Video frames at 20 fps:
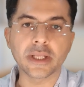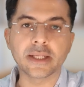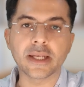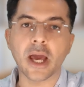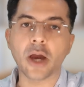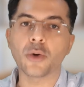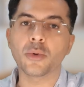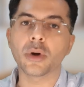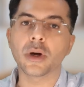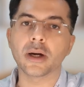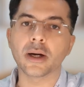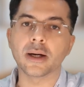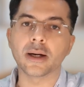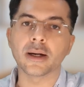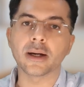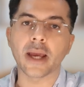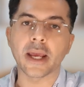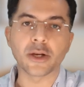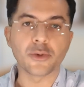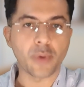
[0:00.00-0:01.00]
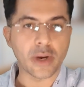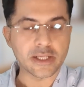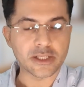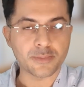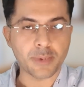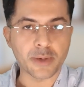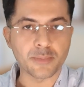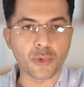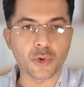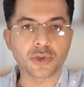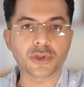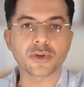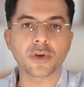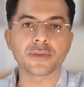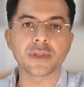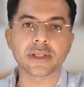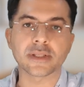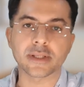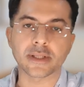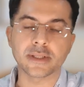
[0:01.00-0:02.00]
now advised by most of
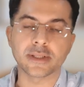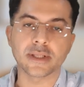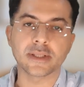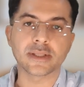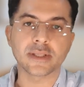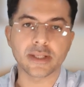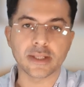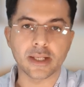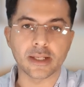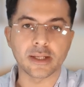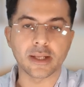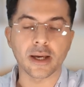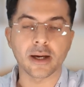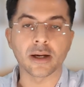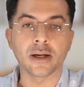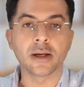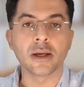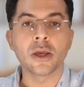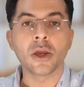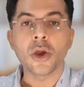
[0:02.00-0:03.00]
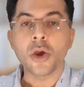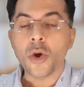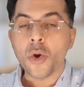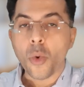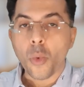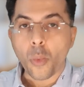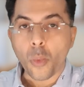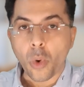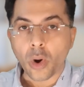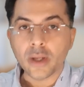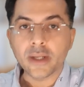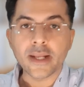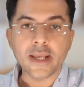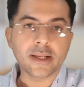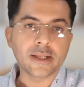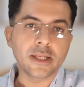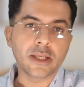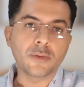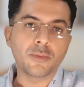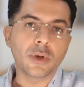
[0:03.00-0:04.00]
the surgeons in India. What
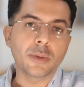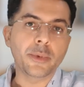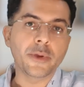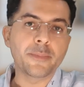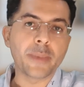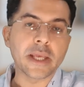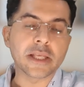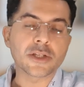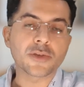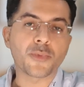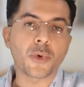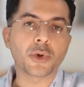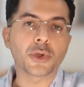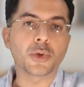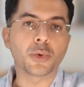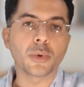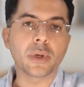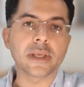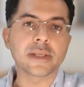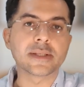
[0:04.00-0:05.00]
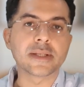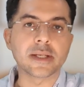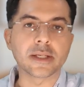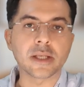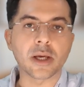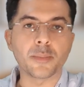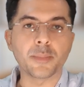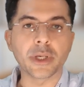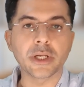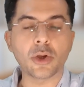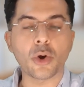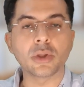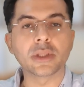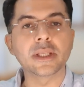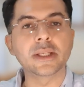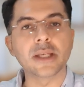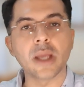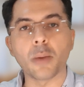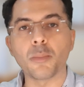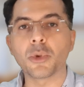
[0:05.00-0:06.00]
technique will be best for you is determined on the
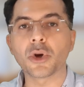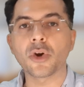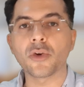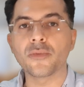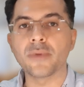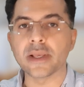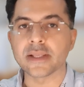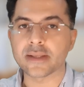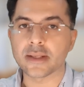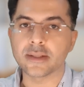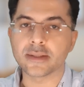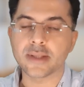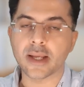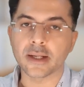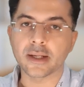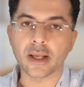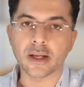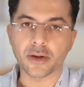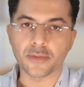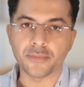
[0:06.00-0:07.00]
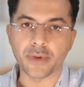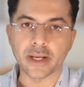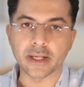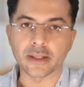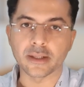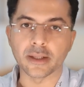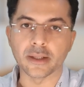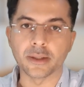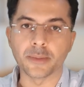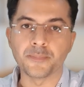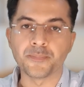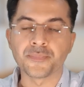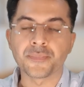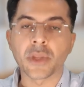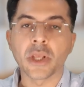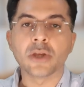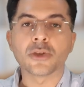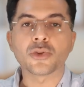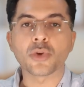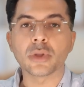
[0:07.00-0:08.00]
number of vessels that are affected.
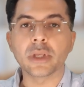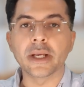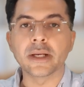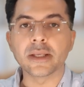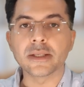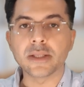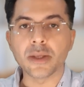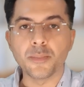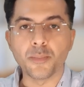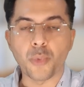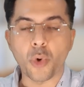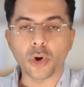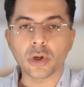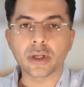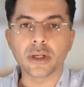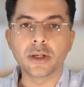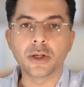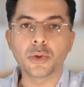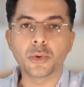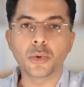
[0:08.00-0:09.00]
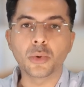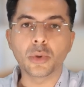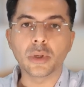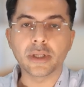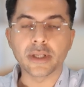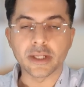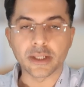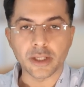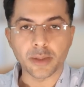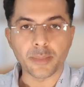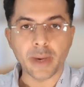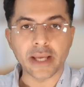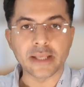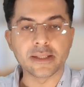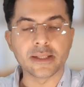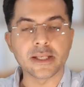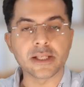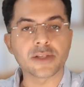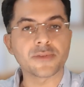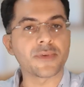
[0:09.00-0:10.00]
So it is important to determine
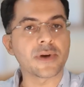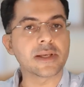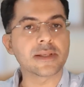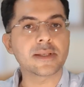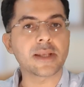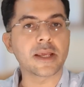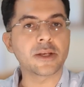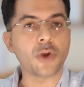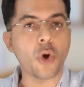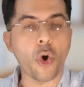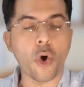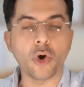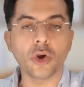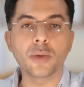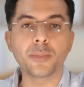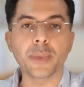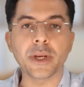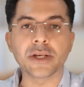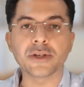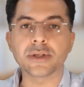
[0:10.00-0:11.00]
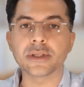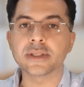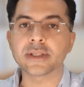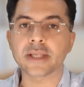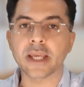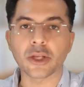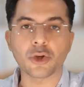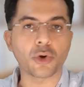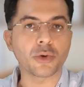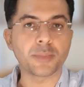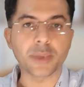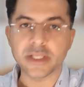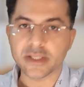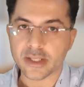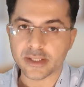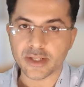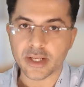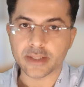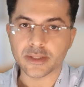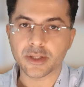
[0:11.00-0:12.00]
this first, and all patients cannot be
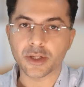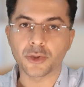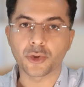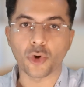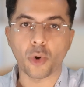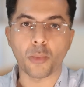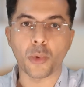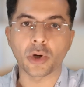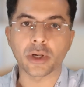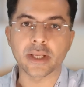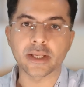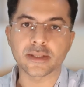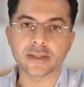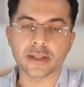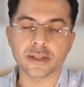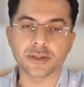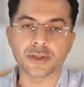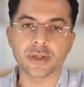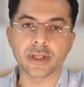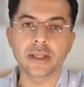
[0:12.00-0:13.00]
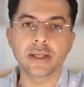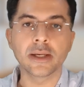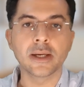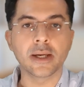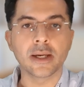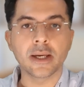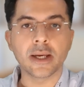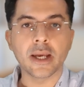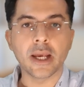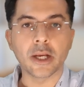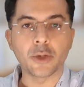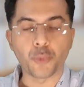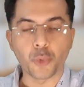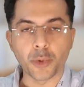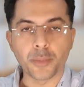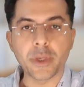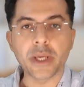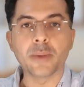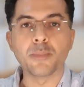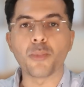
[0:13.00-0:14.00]
suggested robotic surgery. It would
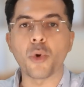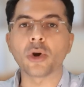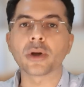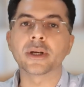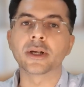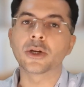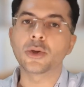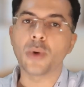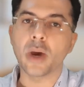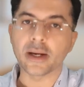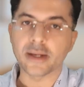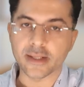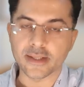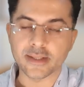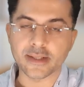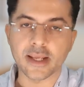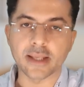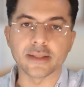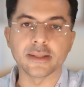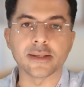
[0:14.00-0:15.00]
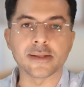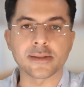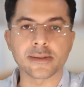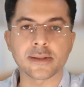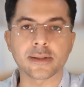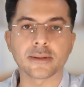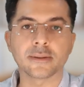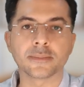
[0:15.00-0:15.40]
be important to understand this.